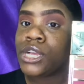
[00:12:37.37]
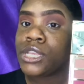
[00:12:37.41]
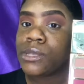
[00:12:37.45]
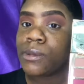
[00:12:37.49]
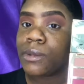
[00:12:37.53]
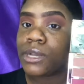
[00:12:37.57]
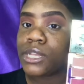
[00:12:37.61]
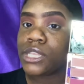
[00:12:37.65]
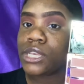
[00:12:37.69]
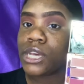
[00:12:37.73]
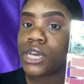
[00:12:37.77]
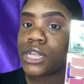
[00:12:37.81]
So
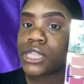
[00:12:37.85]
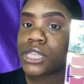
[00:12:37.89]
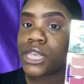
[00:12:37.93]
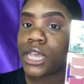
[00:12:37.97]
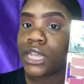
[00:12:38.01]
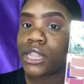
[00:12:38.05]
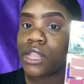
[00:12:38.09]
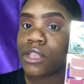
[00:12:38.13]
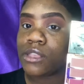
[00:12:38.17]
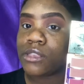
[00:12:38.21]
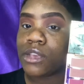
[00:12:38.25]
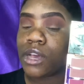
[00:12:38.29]
I'm just going to
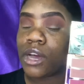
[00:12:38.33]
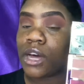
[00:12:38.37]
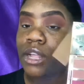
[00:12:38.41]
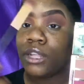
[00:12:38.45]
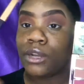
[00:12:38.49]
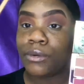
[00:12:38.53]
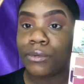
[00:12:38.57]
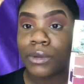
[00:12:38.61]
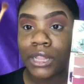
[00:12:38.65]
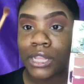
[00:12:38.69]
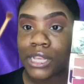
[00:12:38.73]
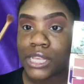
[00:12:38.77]
take this
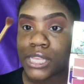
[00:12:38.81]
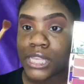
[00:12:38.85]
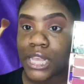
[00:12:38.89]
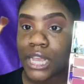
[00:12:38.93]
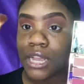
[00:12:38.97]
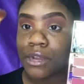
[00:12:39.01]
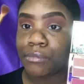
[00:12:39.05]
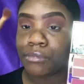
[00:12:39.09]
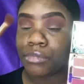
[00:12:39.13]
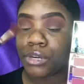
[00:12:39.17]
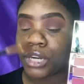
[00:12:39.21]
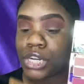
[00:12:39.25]
color with the
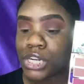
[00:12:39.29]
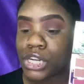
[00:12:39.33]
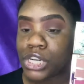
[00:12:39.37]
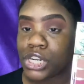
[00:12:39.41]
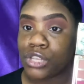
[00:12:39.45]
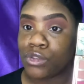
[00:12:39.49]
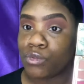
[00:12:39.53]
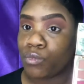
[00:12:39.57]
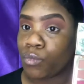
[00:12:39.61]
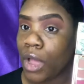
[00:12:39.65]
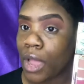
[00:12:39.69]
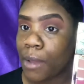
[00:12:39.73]
same brush,
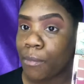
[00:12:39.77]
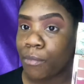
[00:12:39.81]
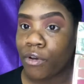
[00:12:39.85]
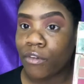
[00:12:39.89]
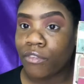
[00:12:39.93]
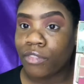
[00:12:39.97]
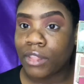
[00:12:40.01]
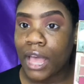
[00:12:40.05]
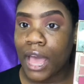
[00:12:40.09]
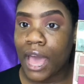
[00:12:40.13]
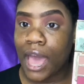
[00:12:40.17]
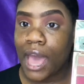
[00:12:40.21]
just wipe
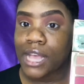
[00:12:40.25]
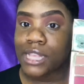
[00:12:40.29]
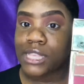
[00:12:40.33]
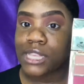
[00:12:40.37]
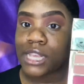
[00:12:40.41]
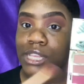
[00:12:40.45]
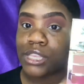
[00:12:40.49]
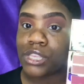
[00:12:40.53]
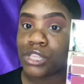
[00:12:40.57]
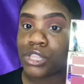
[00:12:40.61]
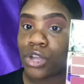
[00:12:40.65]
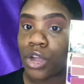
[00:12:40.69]
off that
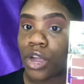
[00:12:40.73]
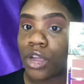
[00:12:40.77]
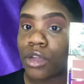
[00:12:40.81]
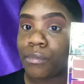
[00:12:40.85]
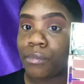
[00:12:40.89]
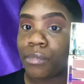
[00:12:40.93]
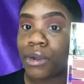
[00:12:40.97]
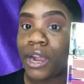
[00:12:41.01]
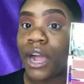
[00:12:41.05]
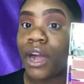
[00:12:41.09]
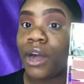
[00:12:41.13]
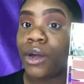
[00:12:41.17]
excess
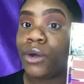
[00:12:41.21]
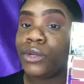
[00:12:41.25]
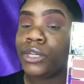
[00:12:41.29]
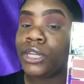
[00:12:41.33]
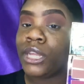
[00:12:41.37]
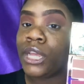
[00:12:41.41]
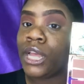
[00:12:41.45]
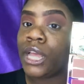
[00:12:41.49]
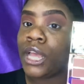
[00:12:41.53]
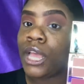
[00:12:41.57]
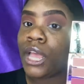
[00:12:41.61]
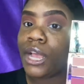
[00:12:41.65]
dark brown,
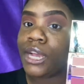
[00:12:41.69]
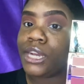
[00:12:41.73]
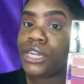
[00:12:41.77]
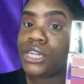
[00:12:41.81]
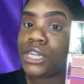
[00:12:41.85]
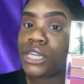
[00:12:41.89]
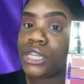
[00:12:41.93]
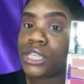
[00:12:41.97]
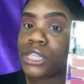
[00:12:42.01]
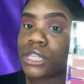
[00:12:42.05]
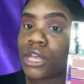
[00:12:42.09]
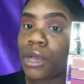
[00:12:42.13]
and
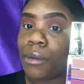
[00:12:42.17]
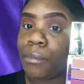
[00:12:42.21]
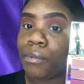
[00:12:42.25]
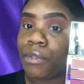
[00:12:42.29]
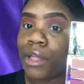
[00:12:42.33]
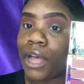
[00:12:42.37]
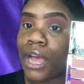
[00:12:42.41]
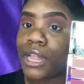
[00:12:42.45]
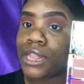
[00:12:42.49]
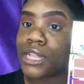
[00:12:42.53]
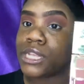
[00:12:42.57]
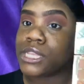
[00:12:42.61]
just
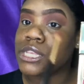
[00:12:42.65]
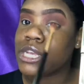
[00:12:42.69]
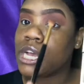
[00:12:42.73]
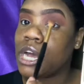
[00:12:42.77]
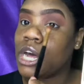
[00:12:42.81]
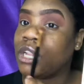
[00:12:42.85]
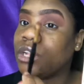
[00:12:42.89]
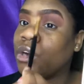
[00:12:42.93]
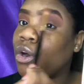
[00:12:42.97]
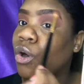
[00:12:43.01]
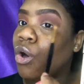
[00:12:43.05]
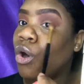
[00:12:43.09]
apply this
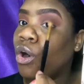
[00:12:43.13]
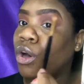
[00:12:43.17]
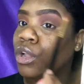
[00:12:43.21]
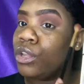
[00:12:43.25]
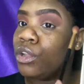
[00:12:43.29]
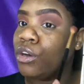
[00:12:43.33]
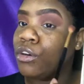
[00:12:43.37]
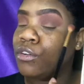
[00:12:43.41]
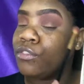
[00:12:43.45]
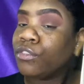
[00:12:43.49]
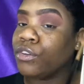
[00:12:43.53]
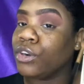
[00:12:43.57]
color
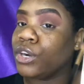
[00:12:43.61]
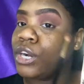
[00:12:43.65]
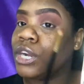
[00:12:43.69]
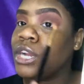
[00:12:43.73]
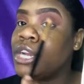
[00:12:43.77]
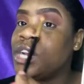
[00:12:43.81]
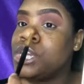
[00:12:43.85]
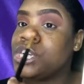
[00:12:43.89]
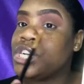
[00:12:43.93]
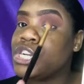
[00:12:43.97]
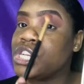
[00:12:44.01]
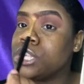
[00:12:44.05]
all over
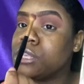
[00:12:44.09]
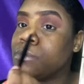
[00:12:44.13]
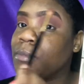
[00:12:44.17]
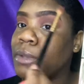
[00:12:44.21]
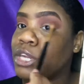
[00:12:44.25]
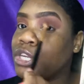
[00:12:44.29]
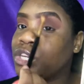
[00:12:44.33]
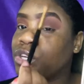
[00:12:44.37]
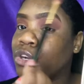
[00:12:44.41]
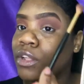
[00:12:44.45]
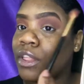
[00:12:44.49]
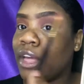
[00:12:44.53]
just to
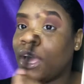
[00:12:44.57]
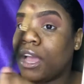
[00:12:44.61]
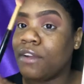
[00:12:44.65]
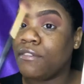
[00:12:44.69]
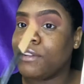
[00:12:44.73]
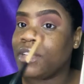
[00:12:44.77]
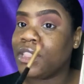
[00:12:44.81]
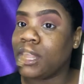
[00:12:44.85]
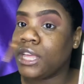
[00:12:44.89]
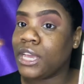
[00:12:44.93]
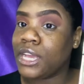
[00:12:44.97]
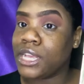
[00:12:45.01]
make sure that
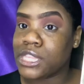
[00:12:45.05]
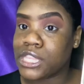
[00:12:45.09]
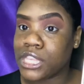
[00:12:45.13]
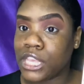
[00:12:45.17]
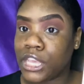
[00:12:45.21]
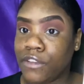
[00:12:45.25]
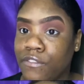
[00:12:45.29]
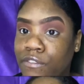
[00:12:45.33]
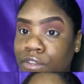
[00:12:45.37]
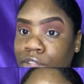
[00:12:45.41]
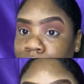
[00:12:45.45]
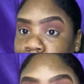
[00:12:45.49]
everything is
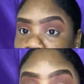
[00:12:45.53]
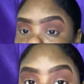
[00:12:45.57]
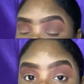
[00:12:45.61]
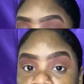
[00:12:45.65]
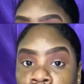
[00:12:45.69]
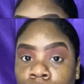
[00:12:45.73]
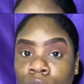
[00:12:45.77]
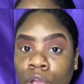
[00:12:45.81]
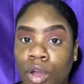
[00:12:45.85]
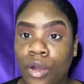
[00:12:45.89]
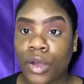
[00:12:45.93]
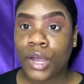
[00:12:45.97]
evenly blended.